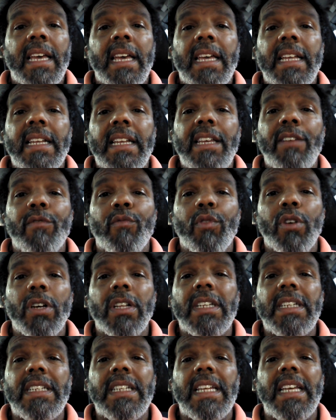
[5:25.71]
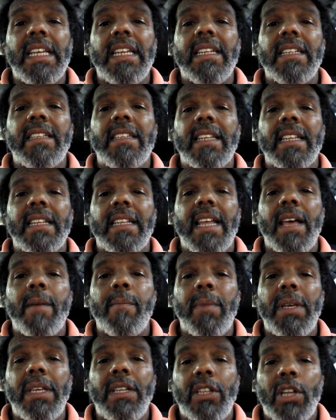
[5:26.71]
and he really needed to
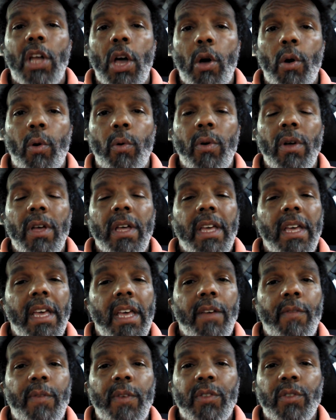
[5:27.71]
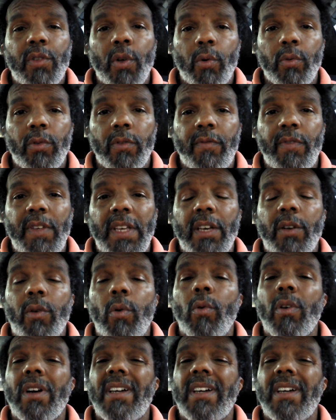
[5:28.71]
let me know if he sold the vehicle,